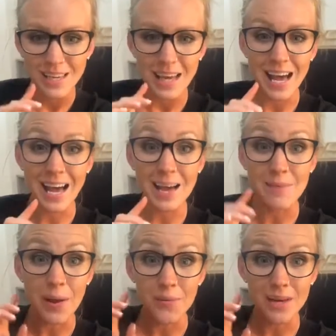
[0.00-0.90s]

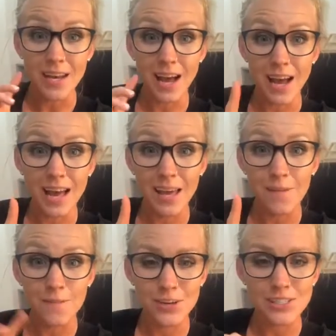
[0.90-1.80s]
When I
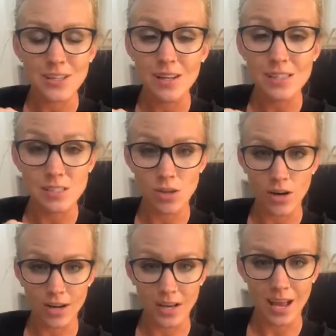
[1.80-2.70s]
first got
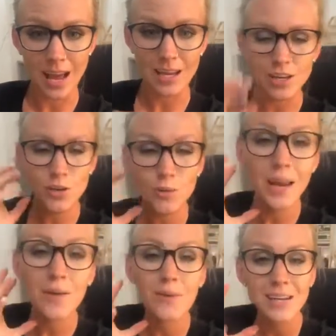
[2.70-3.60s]
started, I knew what
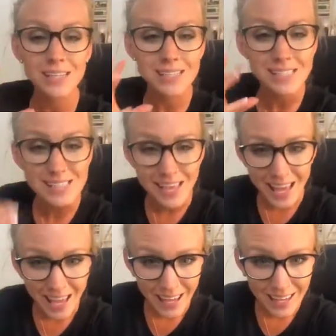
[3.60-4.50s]
I wanted to
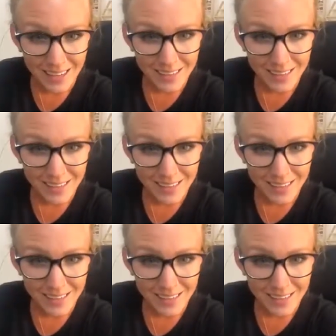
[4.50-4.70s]
say,